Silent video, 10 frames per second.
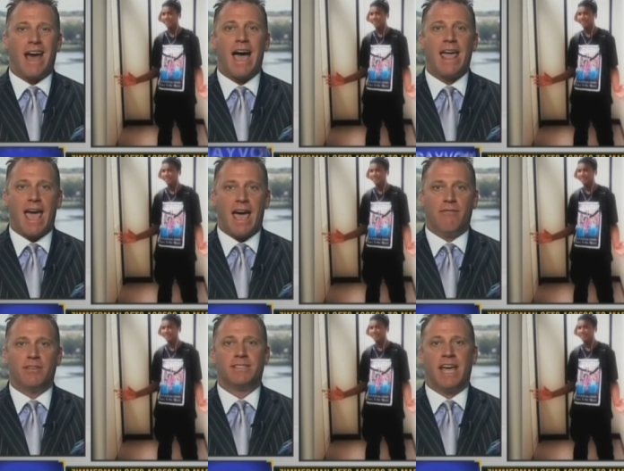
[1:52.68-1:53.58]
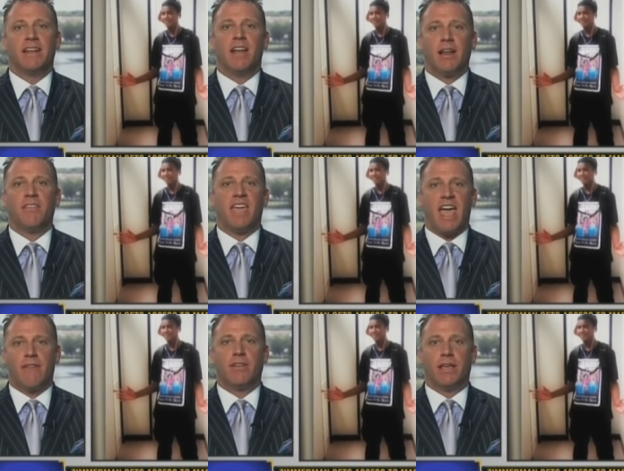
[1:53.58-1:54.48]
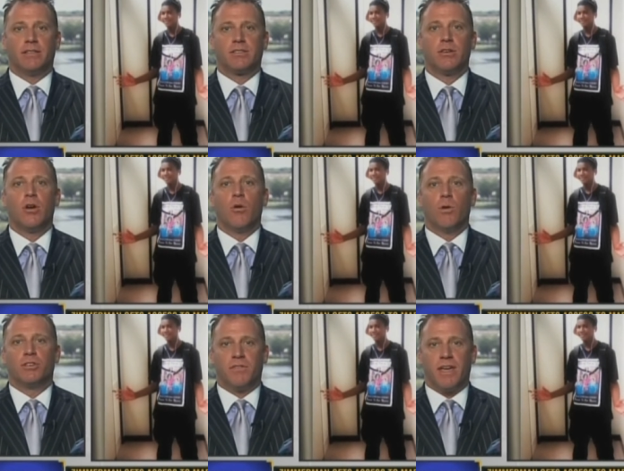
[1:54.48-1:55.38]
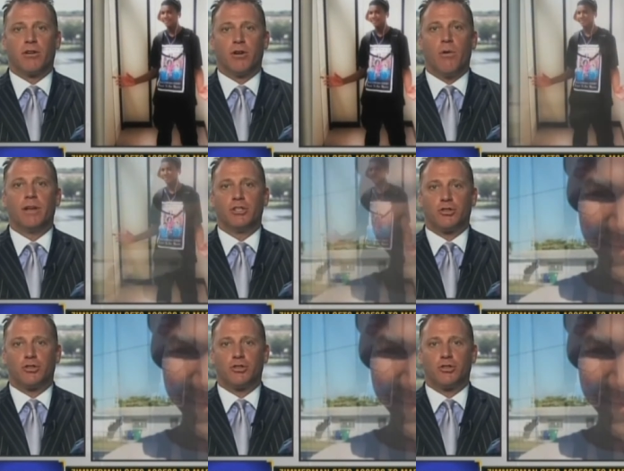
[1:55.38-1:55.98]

I have is that none of the evidence which they're going to